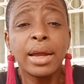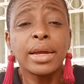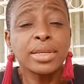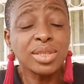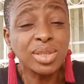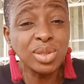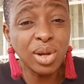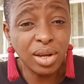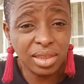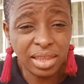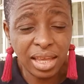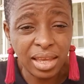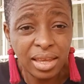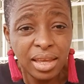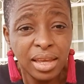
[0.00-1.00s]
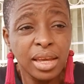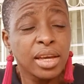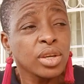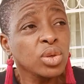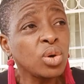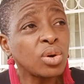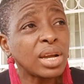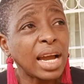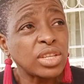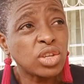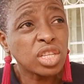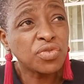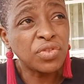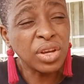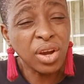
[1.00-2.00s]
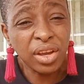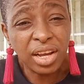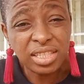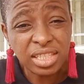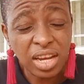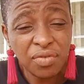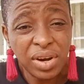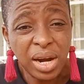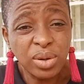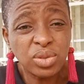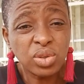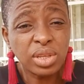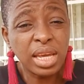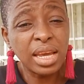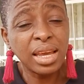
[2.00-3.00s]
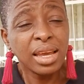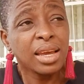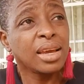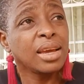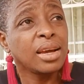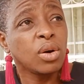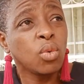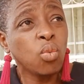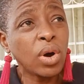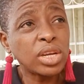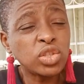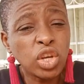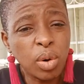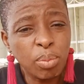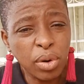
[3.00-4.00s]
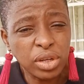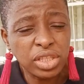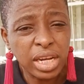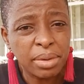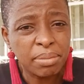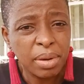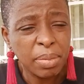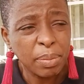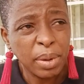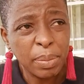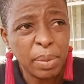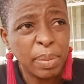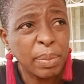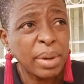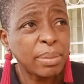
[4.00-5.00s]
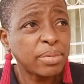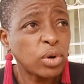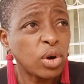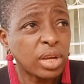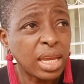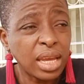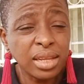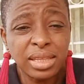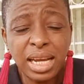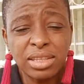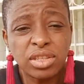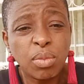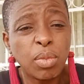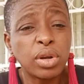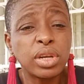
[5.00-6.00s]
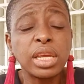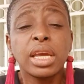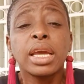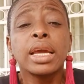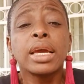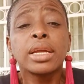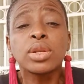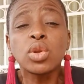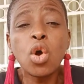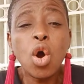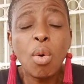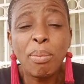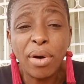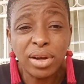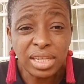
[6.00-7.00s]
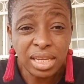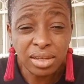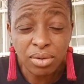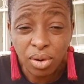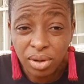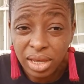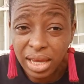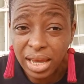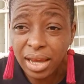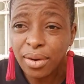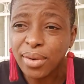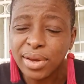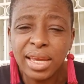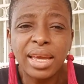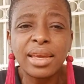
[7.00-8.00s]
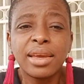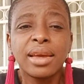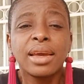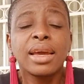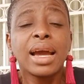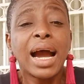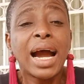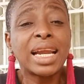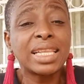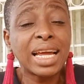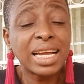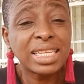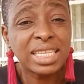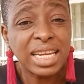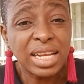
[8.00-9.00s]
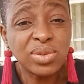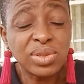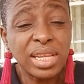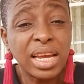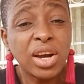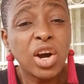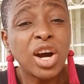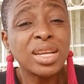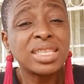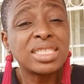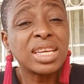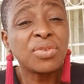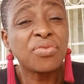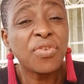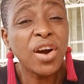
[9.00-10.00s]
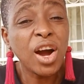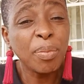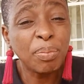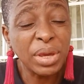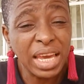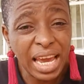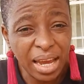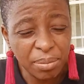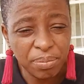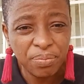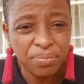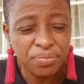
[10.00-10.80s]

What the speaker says: Nothing. You can just figure yourself out today. What's your budget? Okay, that's the money. Nobody. Okay. And that Saturday until 4 p.m.